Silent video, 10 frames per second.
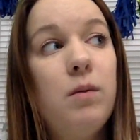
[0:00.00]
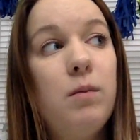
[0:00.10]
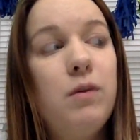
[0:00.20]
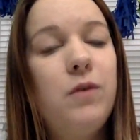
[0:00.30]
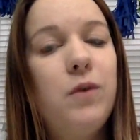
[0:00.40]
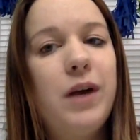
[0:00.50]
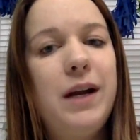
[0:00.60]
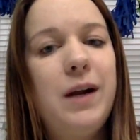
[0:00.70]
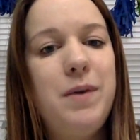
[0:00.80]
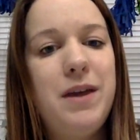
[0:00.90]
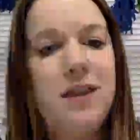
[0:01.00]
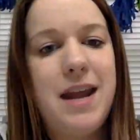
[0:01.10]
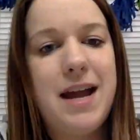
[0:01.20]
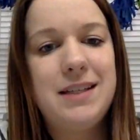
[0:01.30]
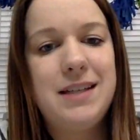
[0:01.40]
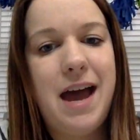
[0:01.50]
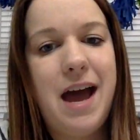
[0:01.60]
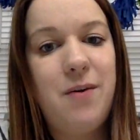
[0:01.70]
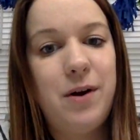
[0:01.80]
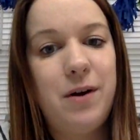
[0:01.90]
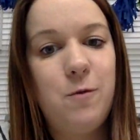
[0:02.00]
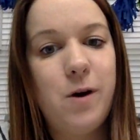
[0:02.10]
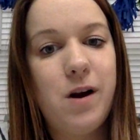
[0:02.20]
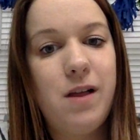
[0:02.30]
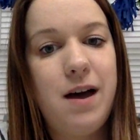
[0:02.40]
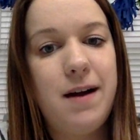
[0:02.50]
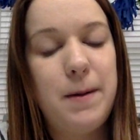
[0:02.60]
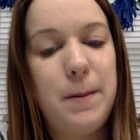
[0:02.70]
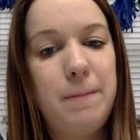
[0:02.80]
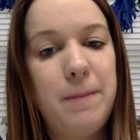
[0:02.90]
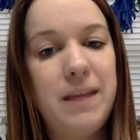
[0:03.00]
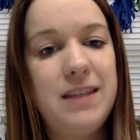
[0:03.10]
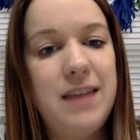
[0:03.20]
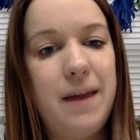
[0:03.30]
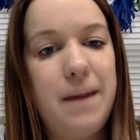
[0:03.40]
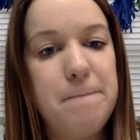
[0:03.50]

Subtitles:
before it'll be the next hour, 4 o'clock? Let's think.